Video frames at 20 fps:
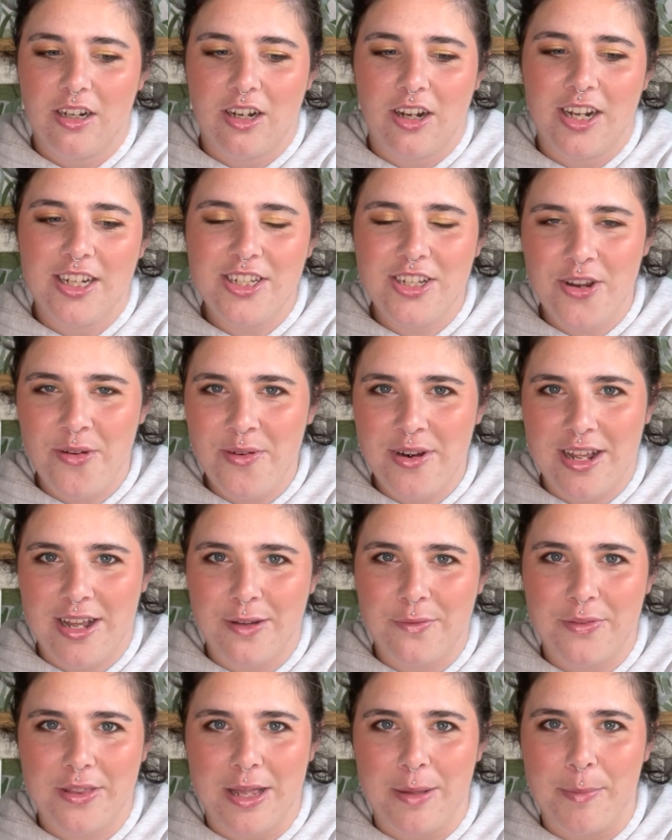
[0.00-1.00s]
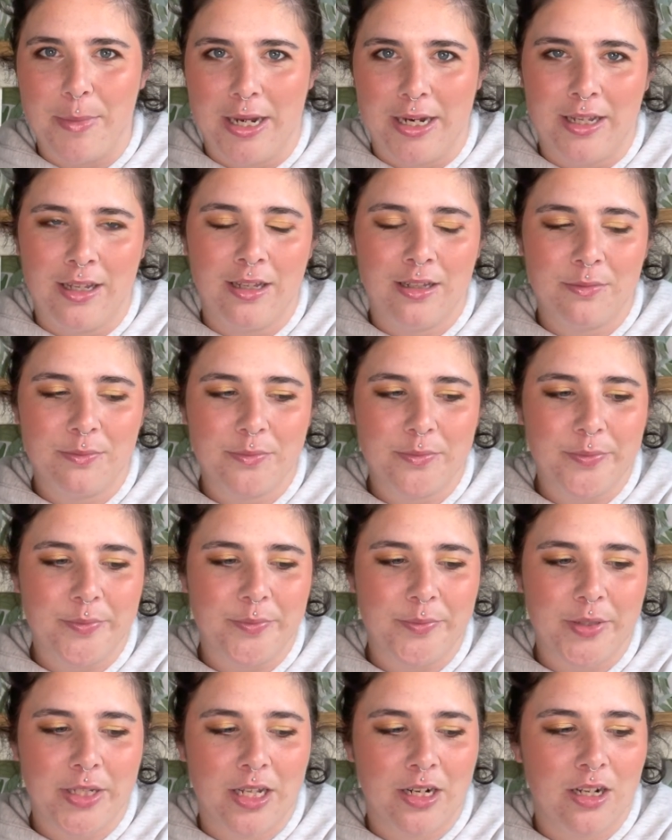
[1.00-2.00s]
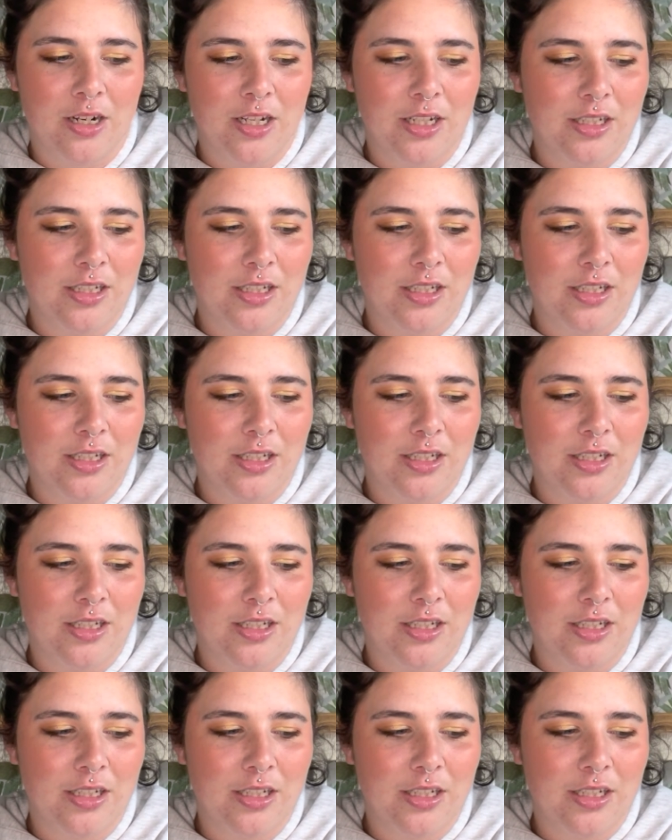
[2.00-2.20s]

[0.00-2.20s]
I don't have that many. And I